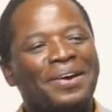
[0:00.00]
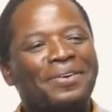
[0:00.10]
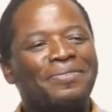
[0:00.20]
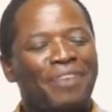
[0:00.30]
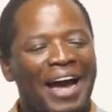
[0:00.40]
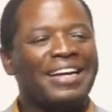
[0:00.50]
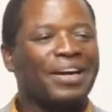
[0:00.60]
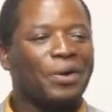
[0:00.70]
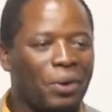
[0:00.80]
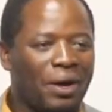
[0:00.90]
don't find,
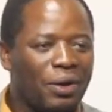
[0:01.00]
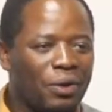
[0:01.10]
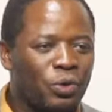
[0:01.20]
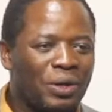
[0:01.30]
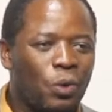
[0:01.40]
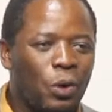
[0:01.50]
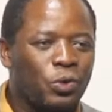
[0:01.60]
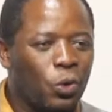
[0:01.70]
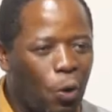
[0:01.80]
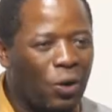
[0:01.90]
don't go
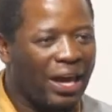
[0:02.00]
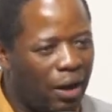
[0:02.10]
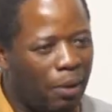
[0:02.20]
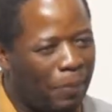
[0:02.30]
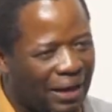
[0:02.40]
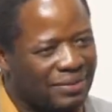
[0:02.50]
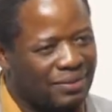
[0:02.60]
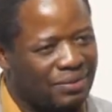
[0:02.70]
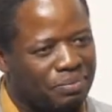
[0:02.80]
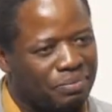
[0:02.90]
to wrong
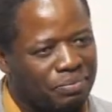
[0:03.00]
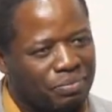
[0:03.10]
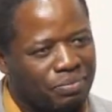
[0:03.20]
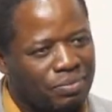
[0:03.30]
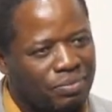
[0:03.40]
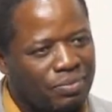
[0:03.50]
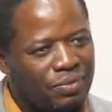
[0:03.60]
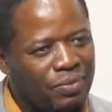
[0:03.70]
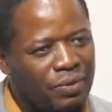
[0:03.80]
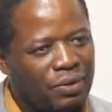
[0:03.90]
helpers.
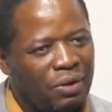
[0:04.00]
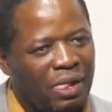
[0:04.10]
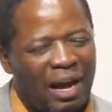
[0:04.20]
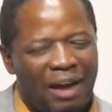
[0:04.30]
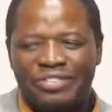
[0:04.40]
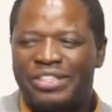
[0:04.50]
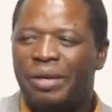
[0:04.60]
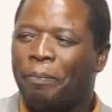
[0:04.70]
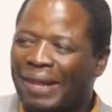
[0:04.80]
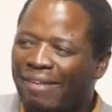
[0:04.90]
I've
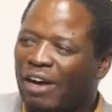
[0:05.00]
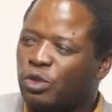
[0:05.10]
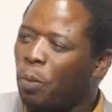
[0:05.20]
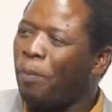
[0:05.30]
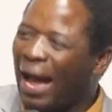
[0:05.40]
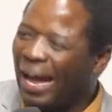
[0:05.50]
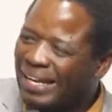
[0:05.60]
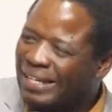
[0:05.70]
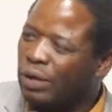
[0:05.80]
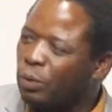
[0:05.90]
seen believers who
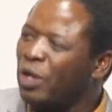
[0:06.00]
panicked and